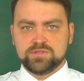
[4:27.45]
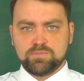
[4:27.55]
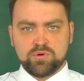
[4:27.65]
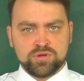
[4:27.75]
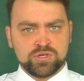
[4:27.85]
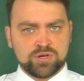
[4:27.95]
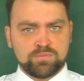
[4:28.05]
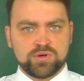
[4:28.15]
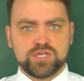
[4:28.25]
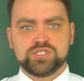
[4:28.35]
The Boeing
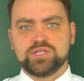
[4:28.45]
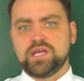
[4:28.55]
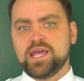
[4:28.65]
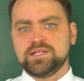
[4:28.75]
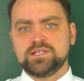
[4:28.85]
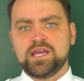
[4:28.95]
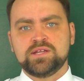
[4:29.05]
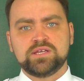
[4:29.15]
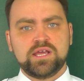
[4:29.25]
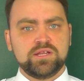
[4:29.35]
Corporation hadn't
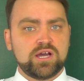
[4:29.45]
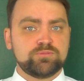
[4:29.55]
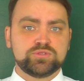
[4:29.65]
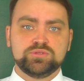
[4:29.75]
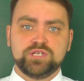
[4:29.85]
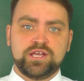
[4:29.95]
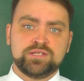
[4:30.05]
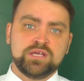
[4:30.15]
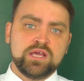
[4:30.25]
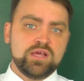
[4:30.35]
had any
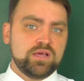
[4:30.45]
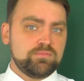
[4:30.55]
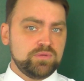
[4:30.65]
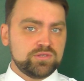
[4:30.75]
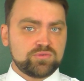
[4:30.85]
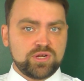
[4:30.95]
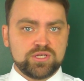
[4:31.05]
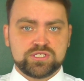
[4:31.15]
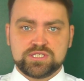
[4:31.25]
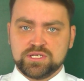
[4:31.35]
up-to-date
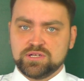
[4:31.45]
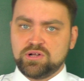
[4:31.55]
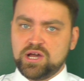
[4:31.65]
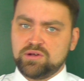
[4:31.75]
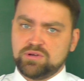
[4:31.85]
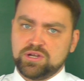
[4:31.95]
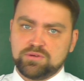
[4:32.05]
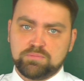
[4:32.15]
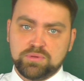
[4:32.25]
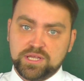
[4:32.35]
middle-range single-aisle
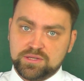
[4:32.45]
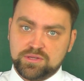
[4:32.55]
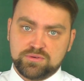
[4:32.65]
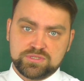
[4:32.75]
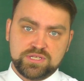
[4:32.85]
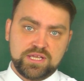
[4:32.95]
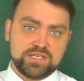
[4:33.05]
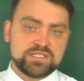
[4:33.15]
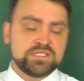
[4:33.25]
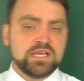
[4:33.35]
airplane those
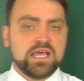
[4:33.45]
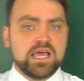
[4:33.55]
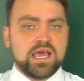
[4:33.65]
days.